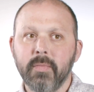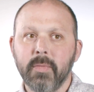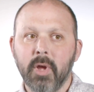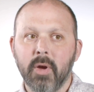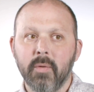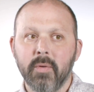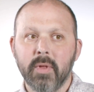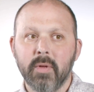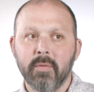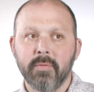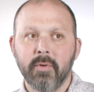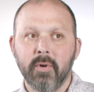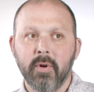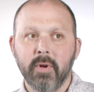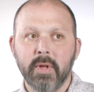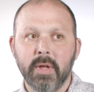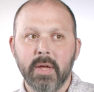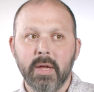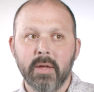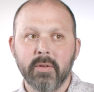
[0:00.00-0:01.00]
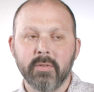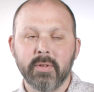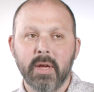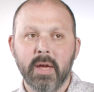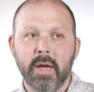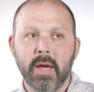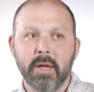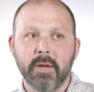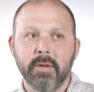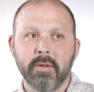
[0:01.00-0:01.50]
Over that 4 years, I
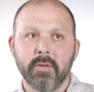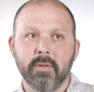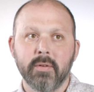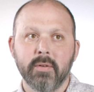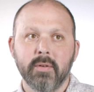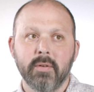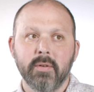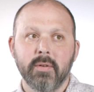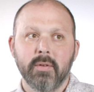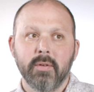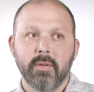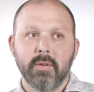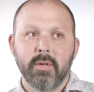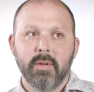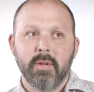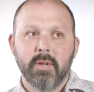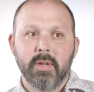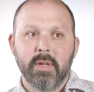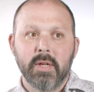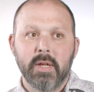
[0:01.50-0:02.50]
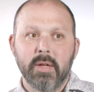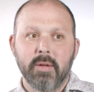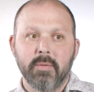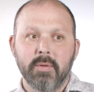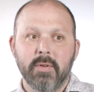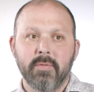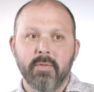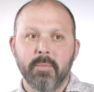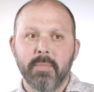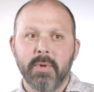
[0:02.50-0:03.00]
had
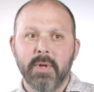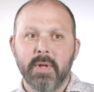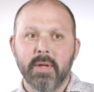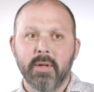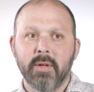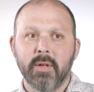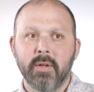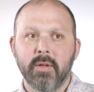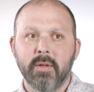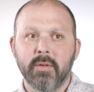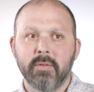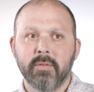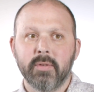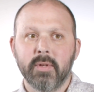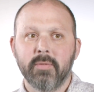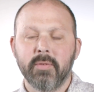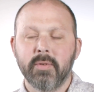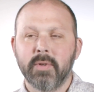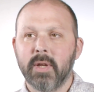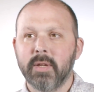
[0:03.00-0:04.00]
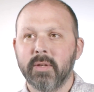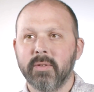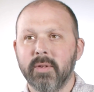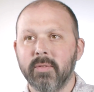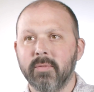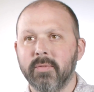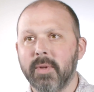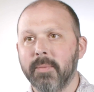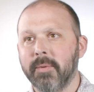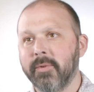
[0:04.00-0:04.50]
different painkillers, different
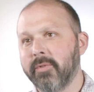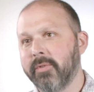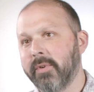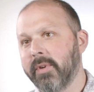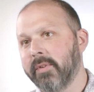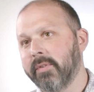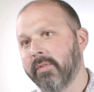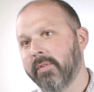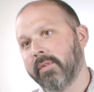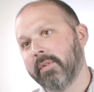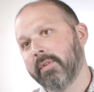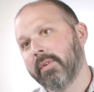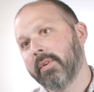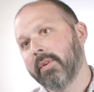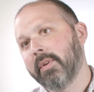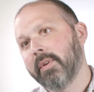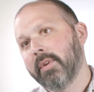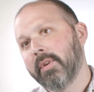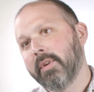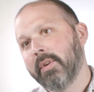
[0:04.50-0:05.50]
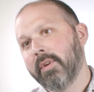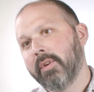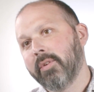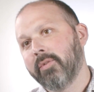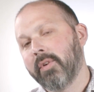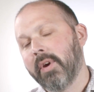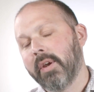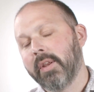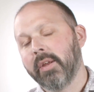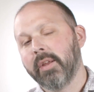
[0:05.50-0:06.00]
anti-inflammatories,
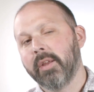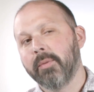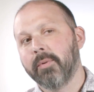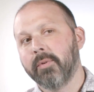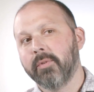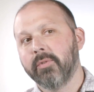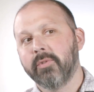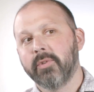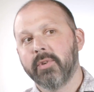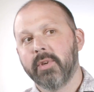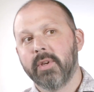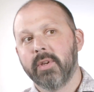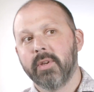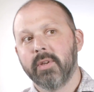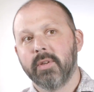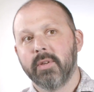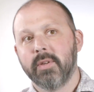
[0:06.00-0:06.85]
tried acupuncture.